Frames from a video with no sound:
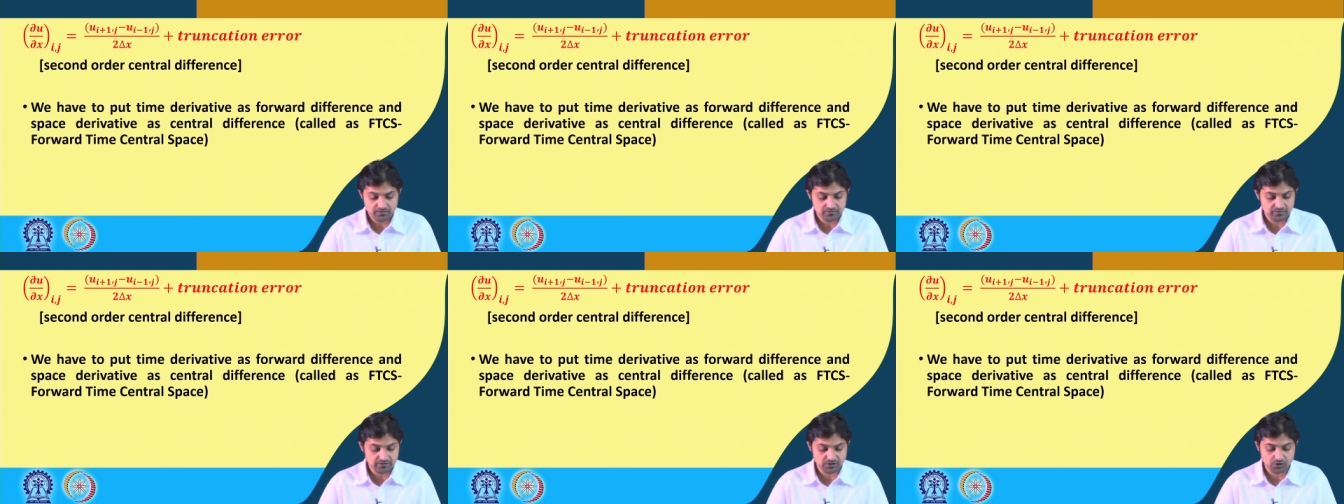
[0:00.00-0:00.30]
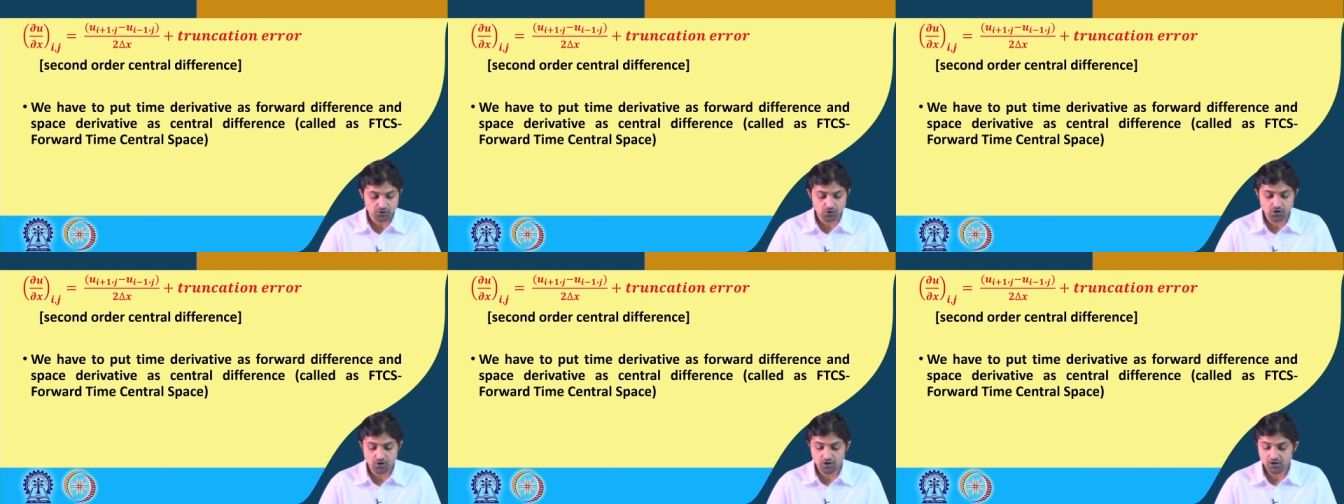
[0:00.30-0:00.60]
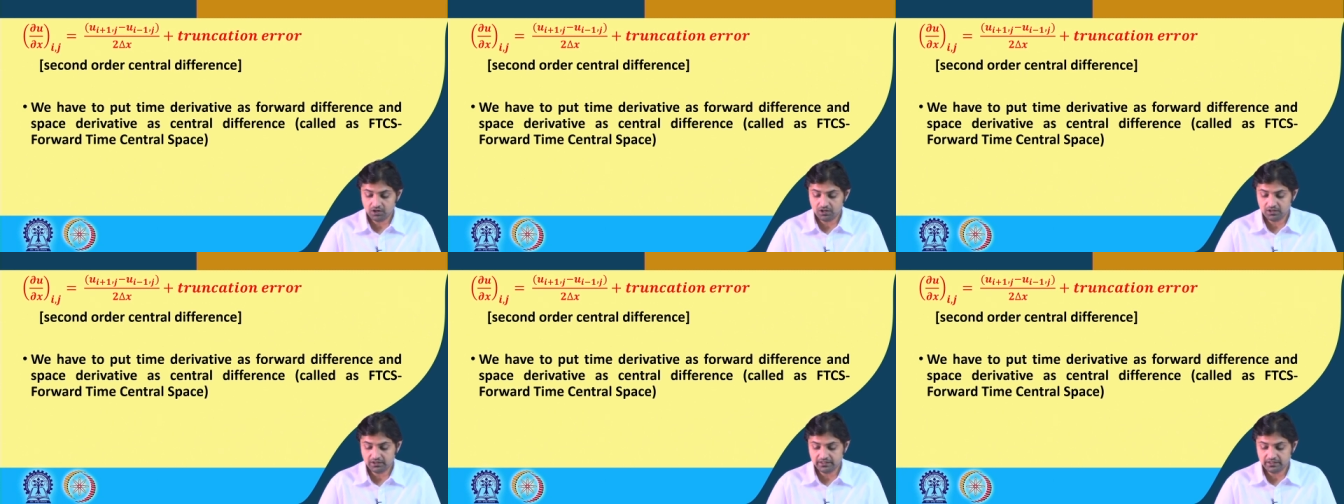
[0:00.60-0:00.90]
They
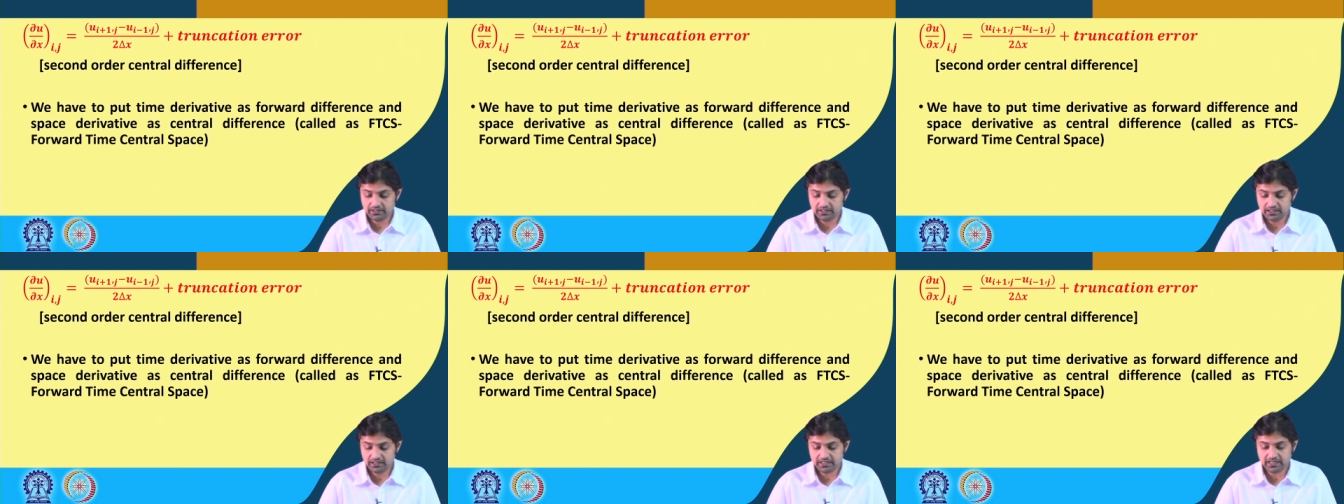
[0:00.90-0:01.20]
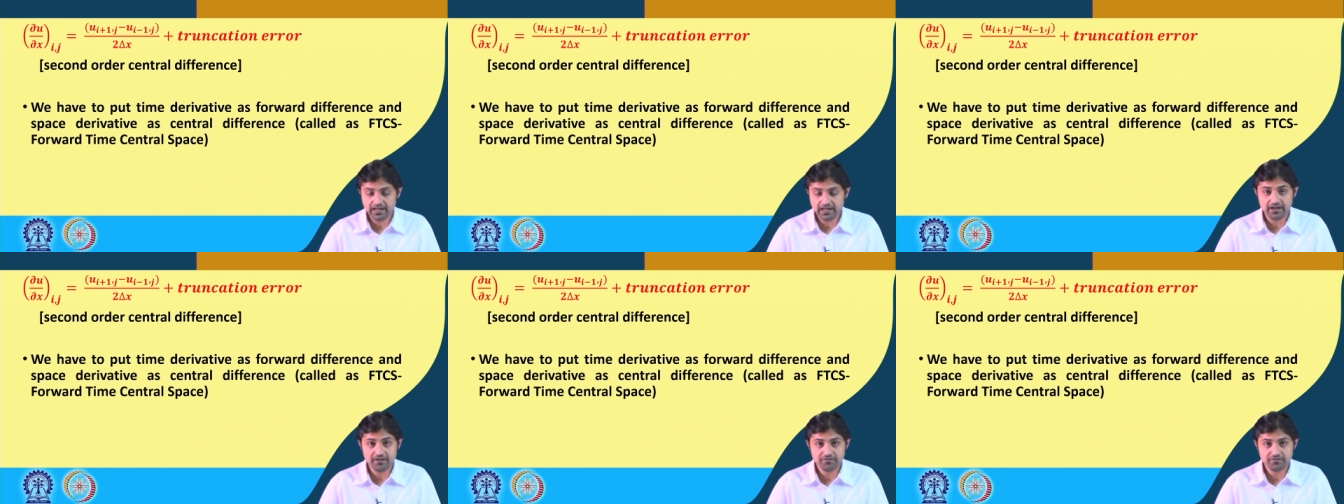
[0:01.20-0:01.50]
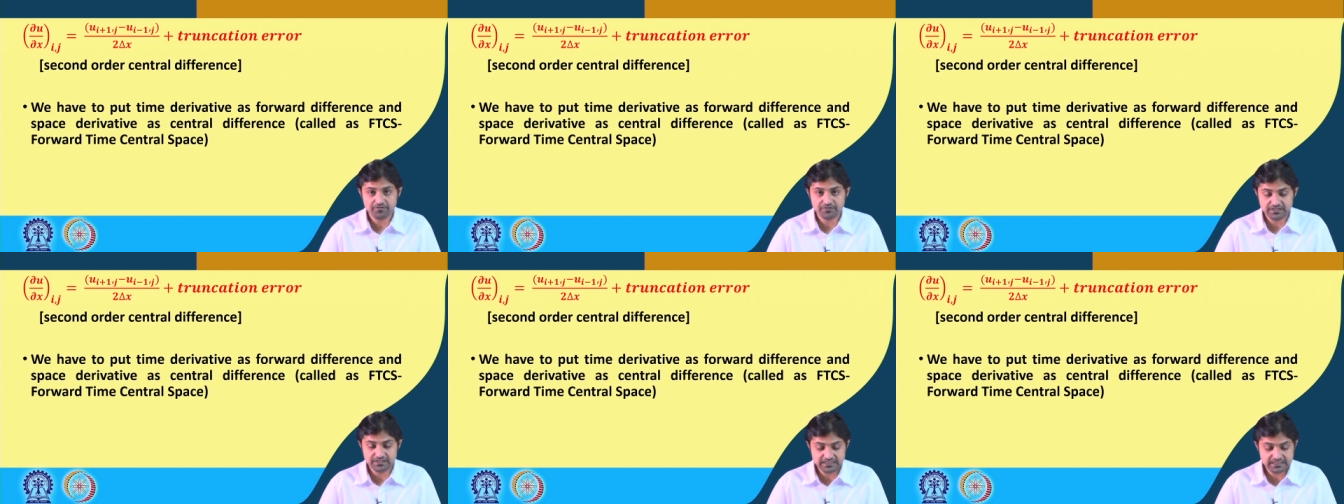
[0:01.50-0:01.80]
call the
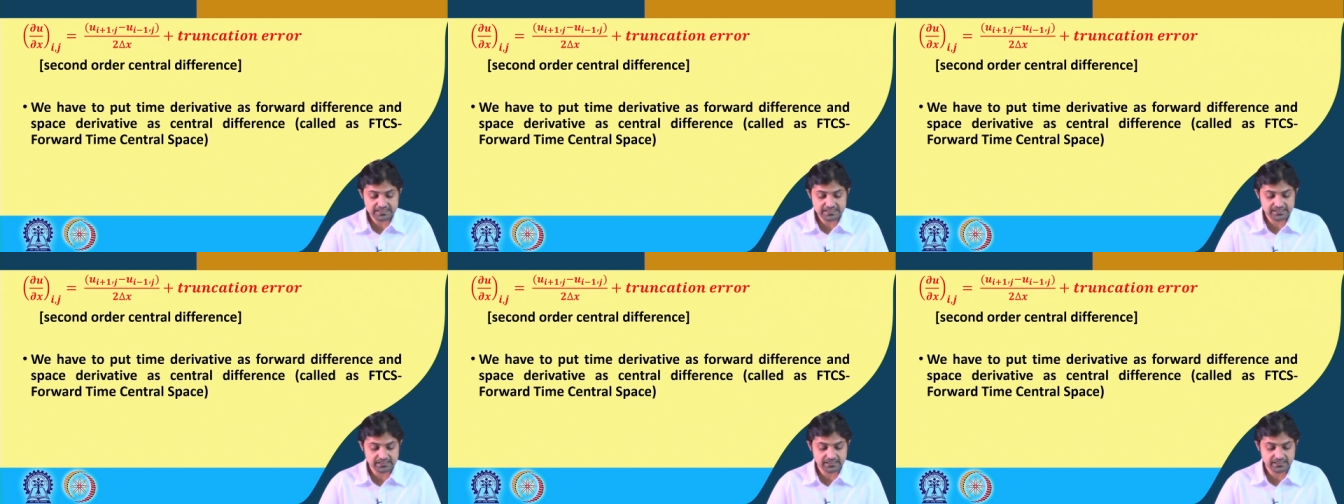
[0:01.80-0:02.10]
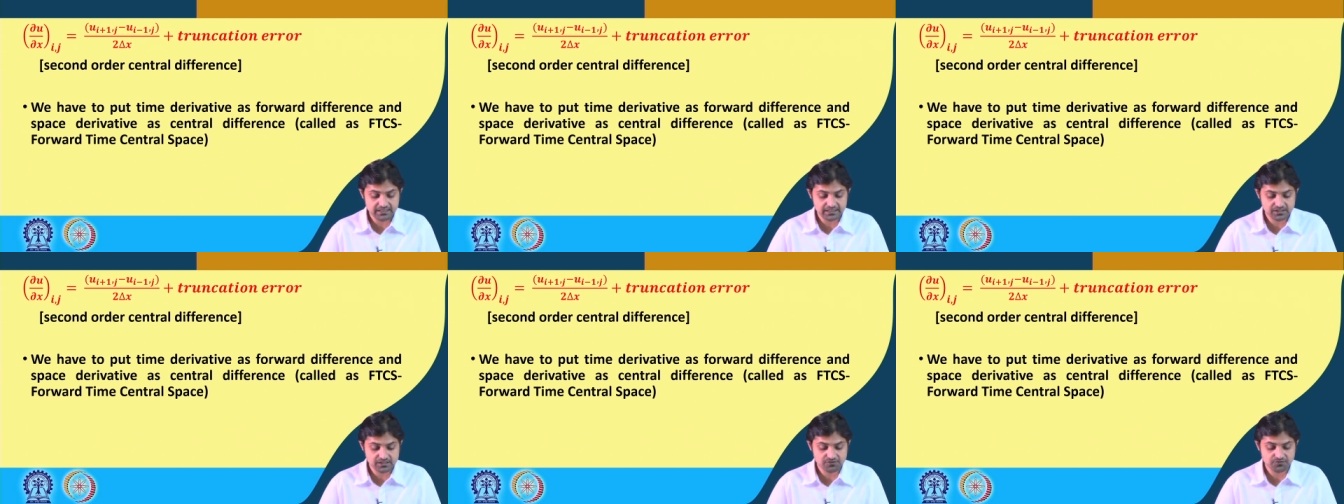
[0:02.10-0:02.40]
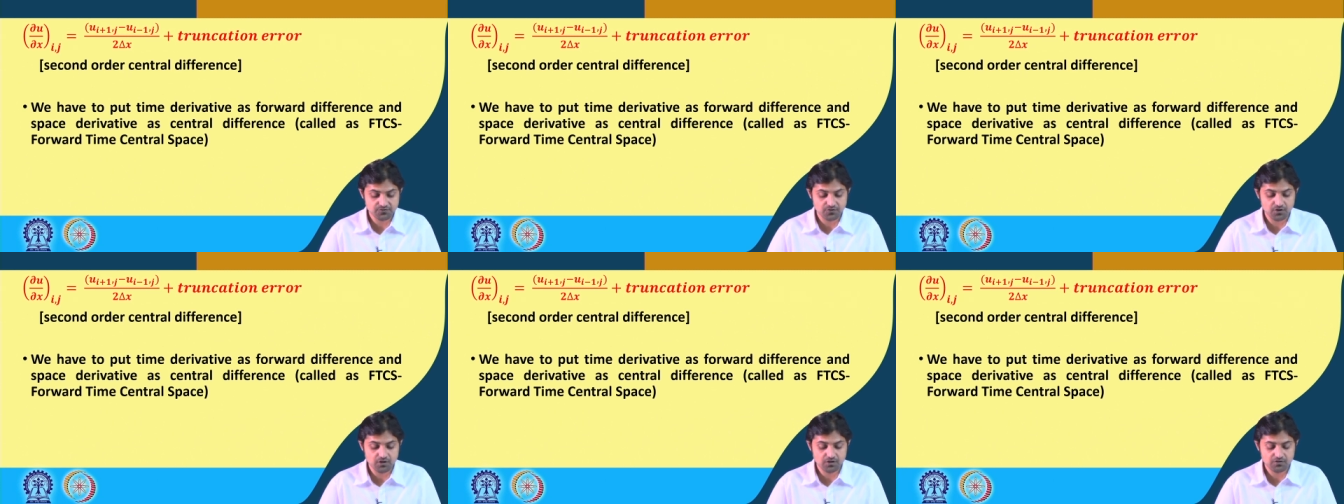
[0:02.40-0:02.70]
FTCS
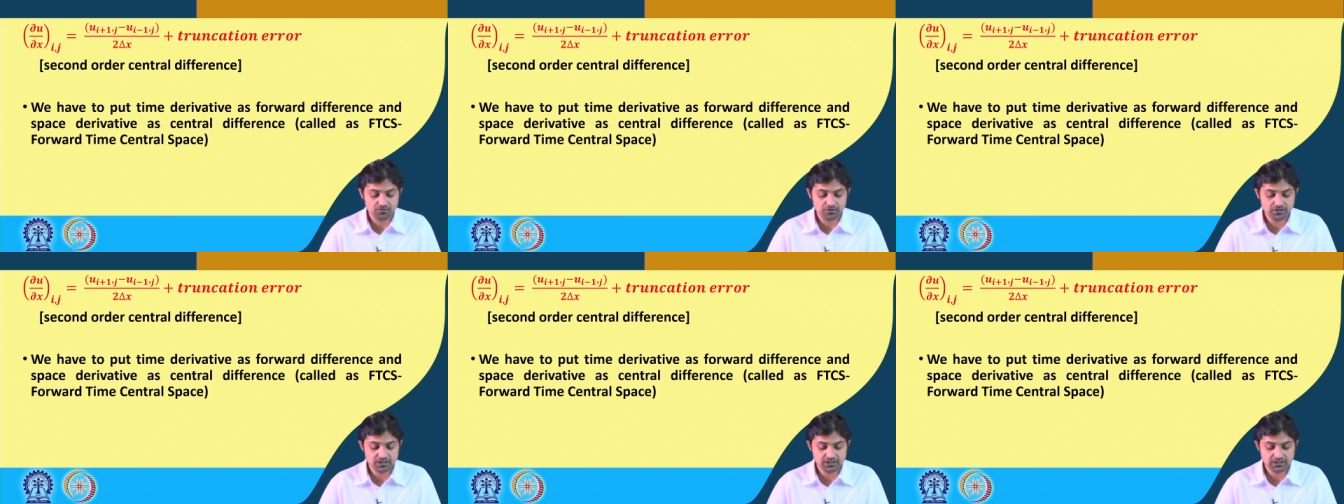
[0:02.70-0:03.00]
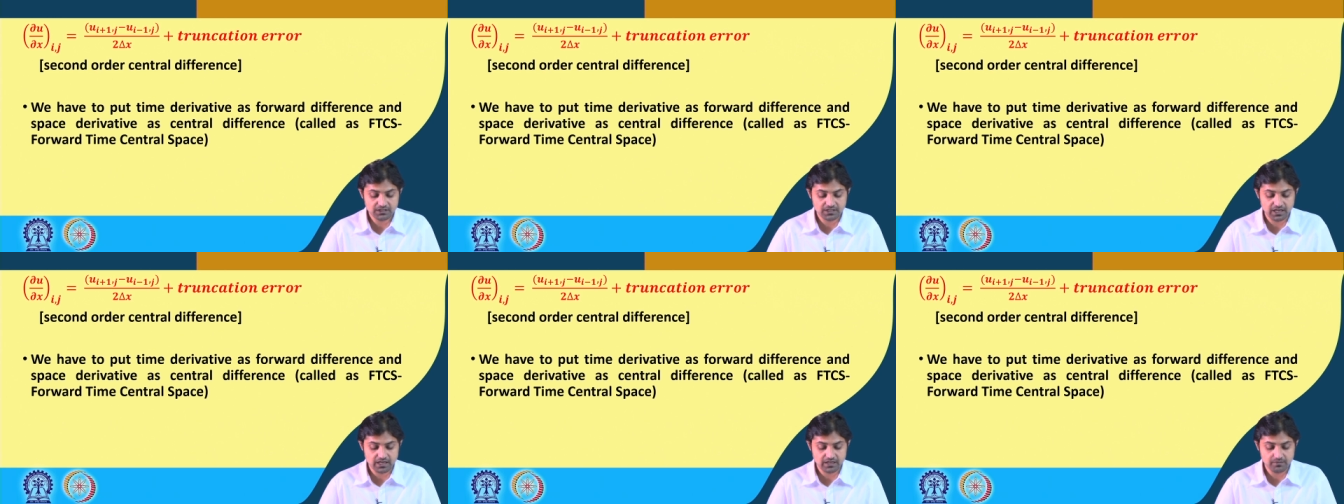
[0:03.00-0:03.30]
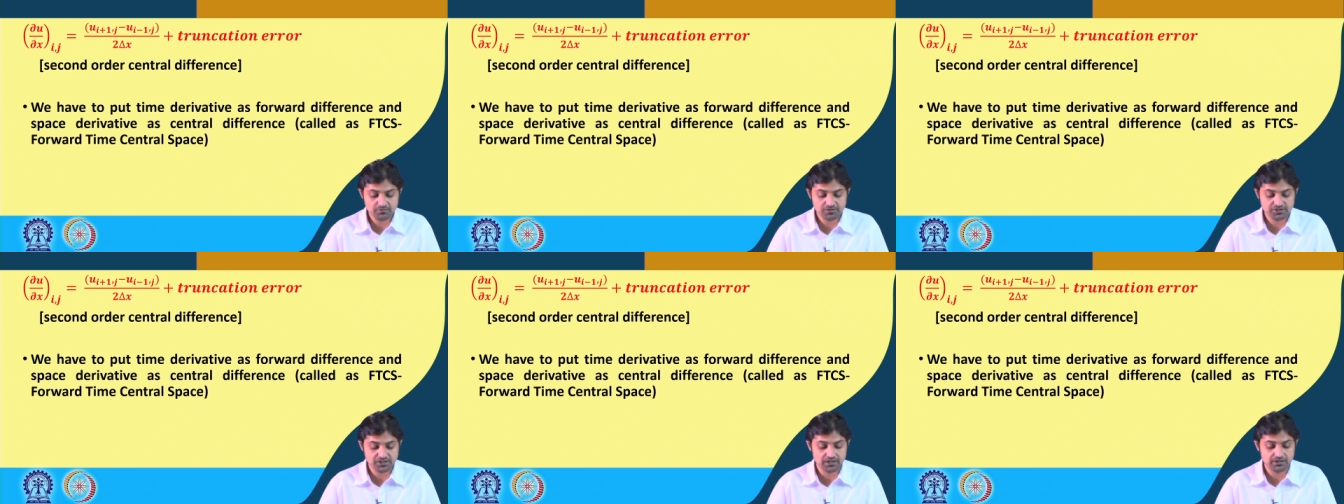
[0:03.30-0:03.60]
forward
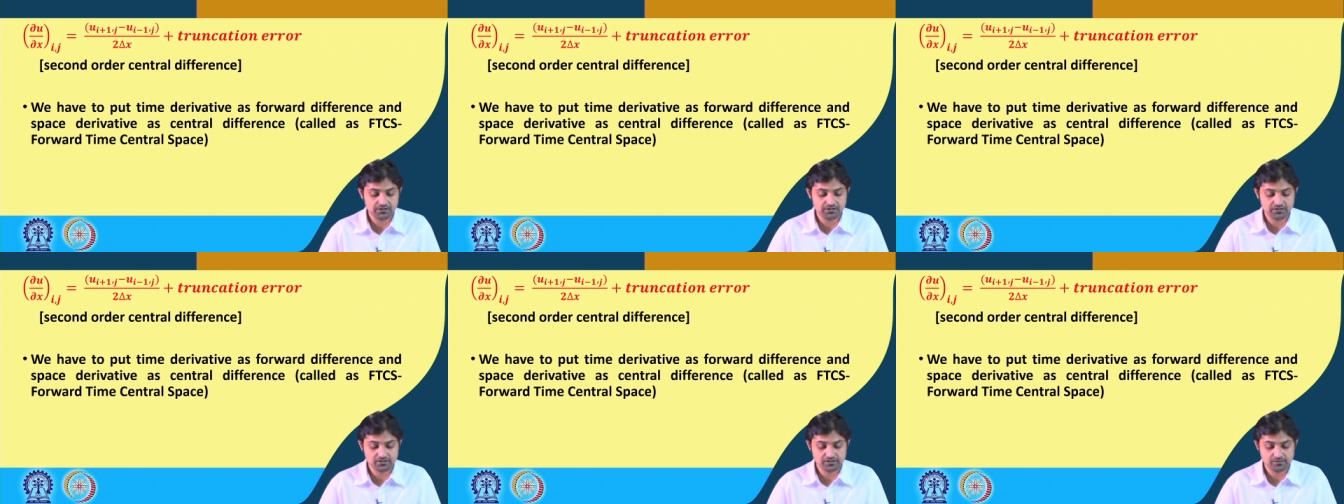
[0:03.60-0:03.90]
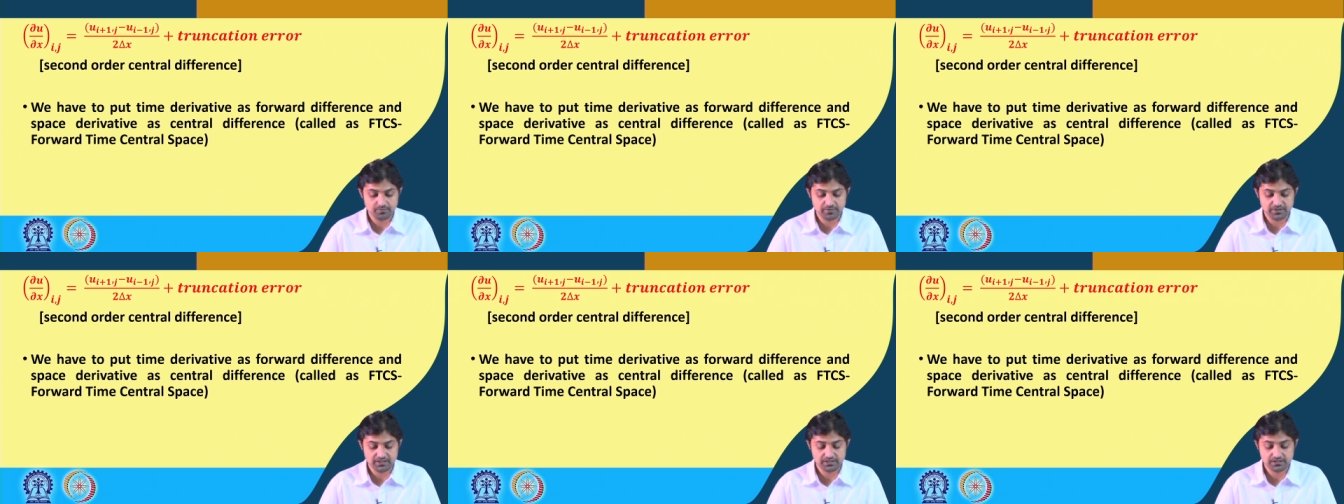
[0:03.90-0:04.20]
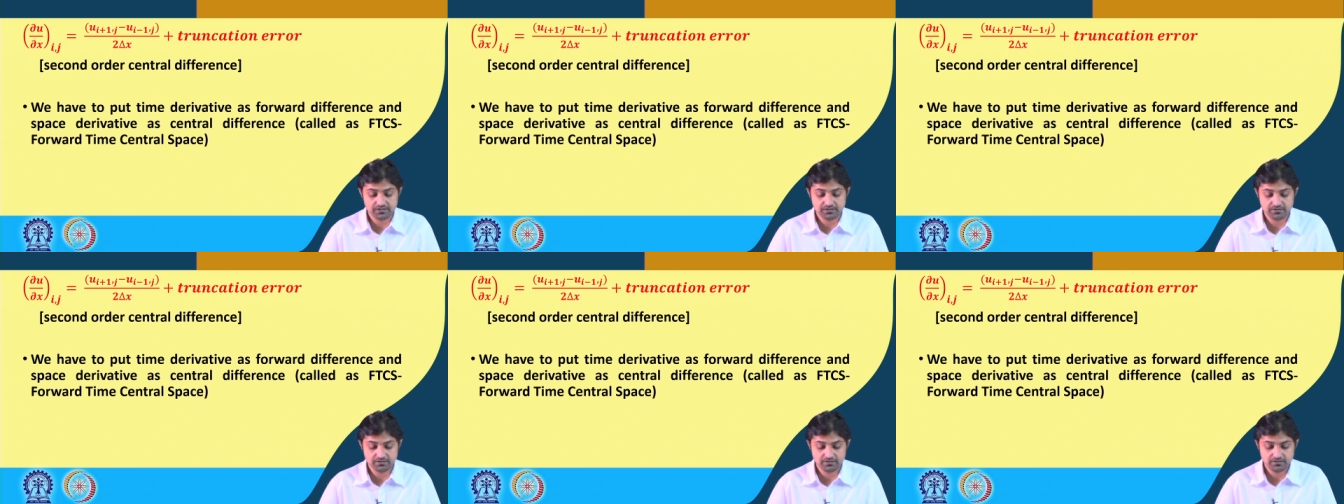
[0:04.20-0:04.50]
time central
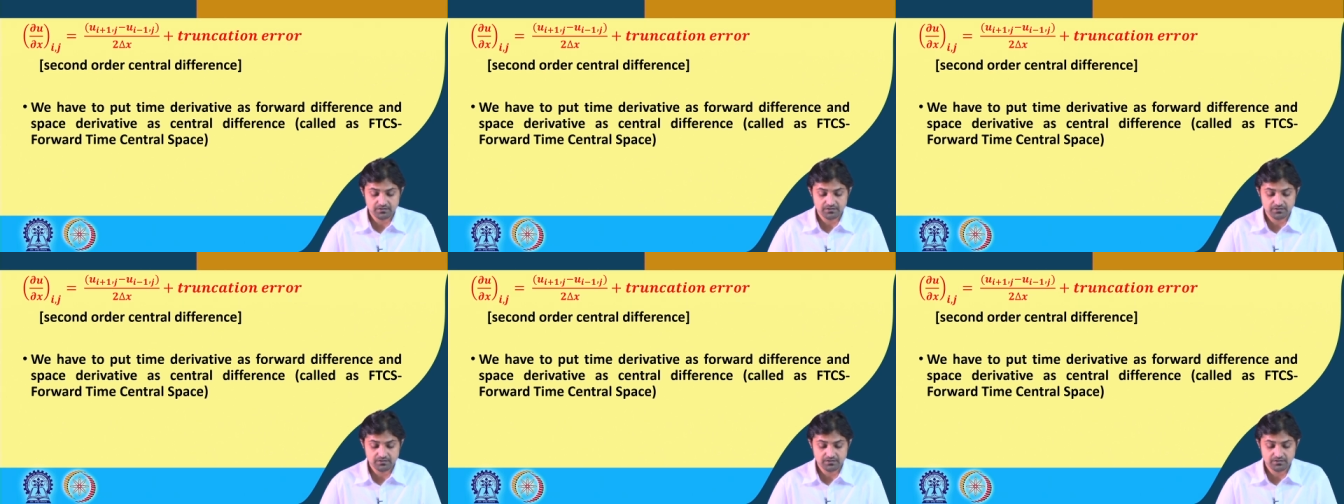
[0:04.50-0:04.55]
space.